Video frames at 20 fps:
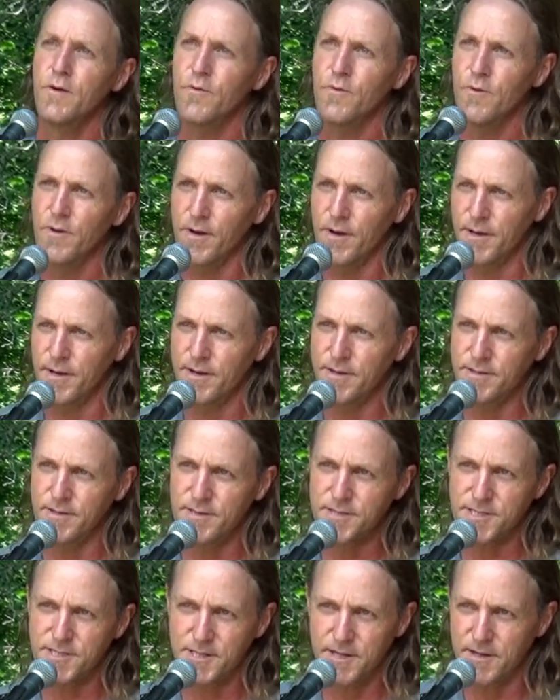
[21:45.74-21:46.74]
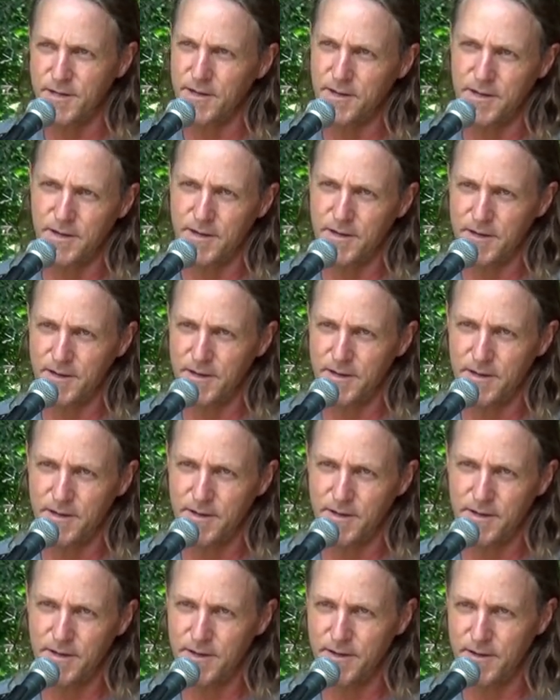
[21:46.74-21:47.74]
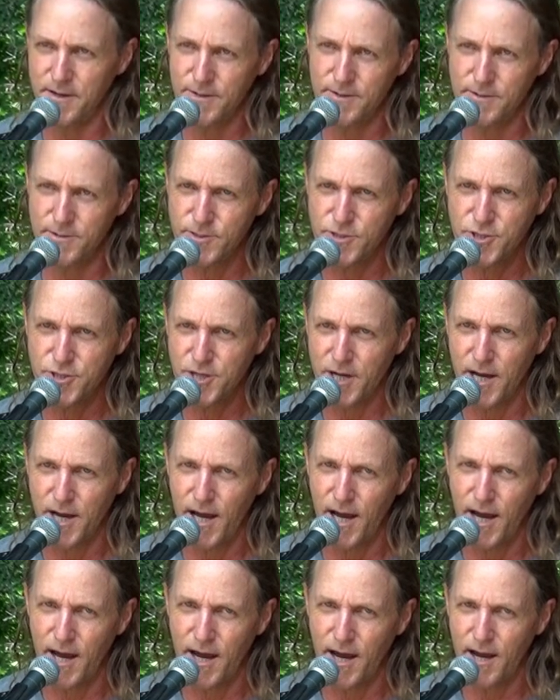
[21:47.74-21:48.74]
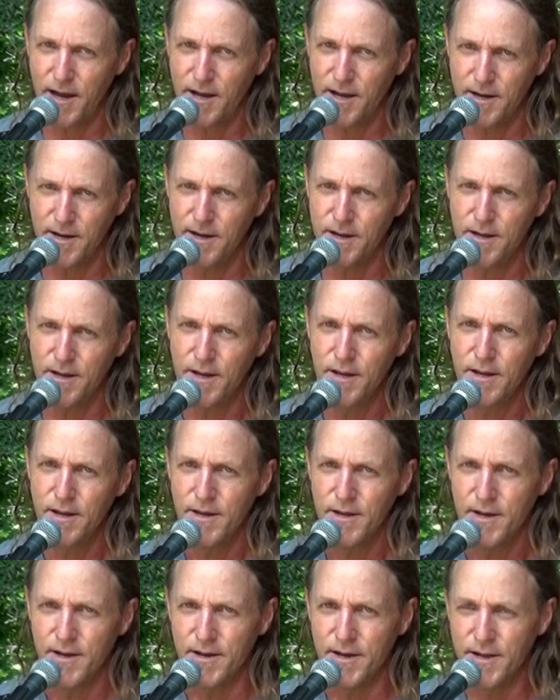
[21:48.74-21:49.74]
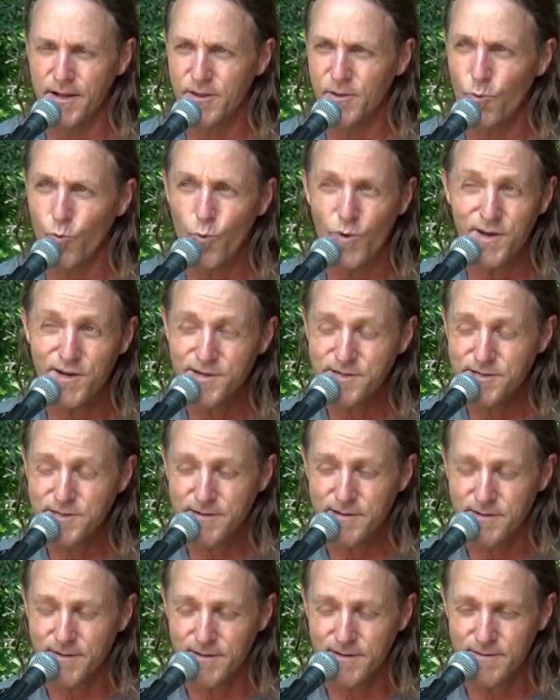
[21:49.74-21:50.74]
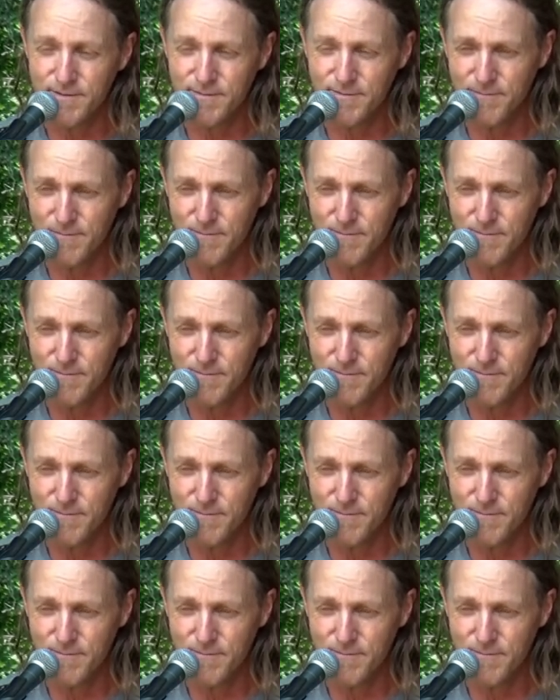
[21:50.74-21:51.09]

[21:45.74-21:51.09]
Well, in the sunshine and in the winter.